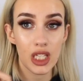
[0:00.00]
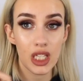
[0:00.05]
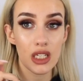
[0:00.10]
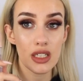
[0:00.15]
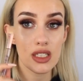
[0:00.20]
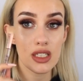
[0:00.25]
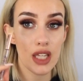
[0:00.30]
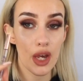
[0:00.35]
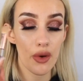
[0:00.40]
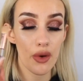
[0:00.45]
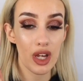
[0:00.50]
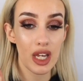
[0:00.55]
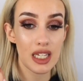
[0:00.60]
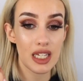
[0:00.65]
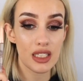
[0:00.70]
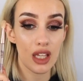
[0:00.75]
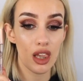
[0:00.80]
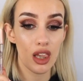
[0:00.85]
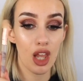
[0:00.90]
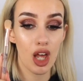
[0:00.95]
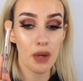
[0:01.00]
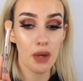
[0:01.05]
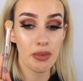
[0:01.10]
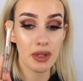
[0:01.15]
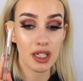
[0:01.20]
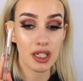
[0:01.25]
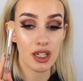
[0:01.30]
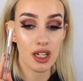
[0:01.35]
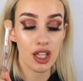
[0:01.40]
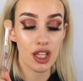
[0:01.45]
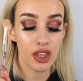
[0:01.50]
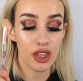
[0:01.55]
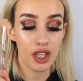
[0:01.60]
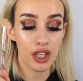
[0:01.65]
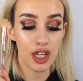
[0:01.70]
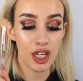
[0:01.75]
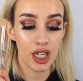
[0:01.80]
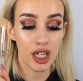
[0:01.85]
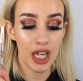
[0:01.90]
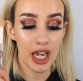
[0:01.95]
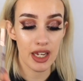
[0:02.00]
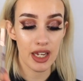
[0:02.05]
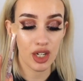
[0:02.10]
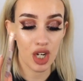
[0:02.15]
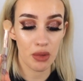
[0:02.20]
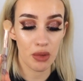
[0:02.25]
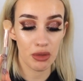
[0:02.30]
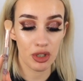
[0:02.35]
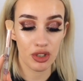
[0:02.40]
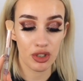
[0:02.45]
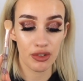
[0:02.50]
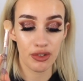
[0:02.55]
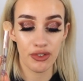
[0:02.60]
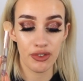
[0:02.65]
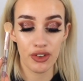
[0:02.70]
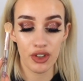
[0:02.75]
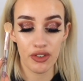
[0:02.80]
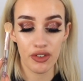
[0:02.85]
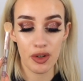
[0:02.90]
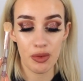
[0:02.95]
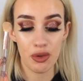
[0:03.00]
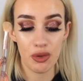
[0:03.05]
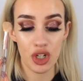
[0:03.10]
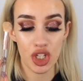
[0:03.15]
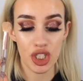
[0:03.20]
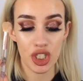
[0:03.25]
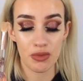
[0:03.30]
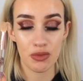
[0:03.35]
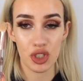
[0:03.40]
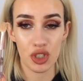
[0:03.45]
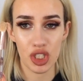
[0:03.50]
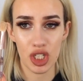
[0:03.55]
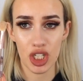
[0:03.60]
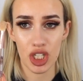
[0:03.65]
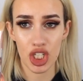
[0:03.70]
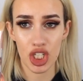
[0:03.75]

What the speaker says: So it is a lot bigger than a normal fluffy brush. I'm just going to